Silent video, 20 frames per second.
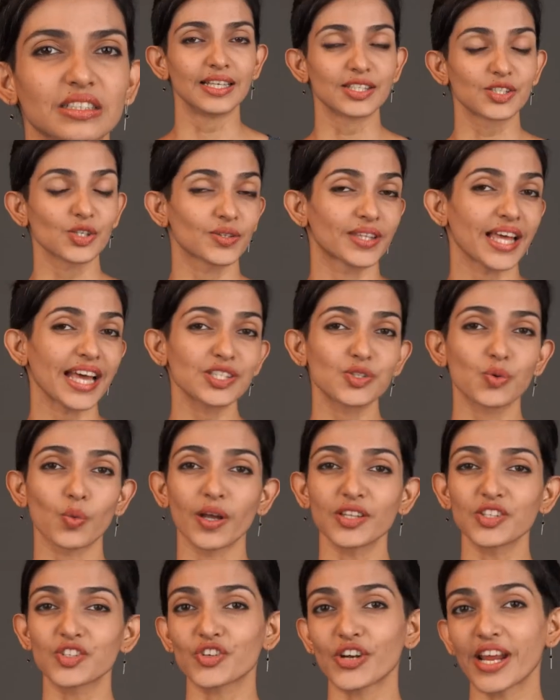So that's
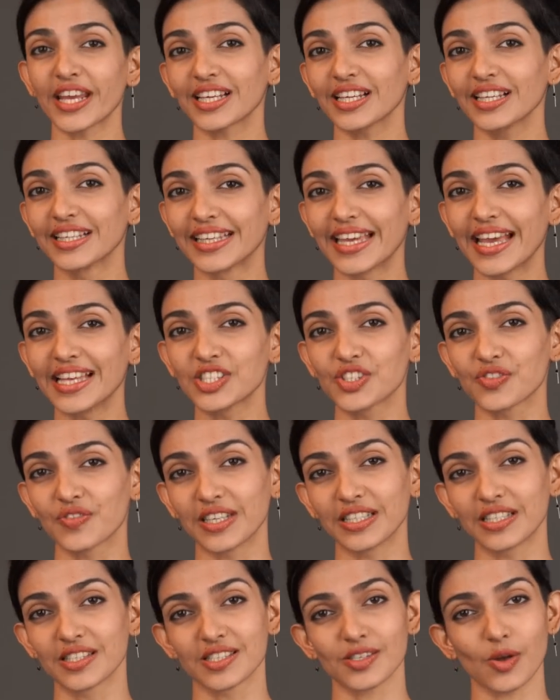one strike against
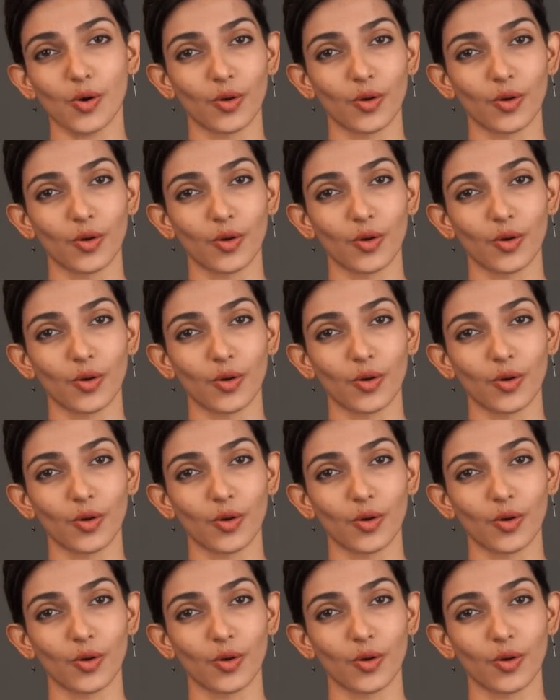Venus